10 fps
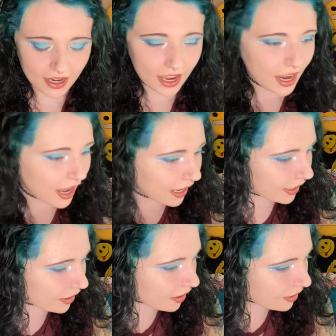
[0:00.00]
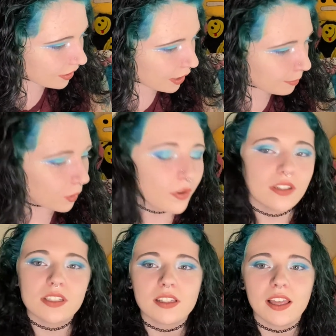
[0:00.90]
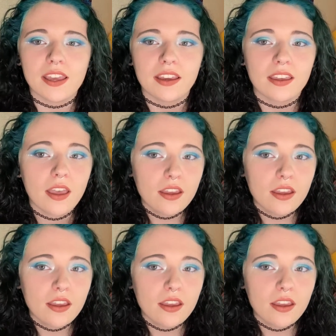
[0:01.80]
And I am going to like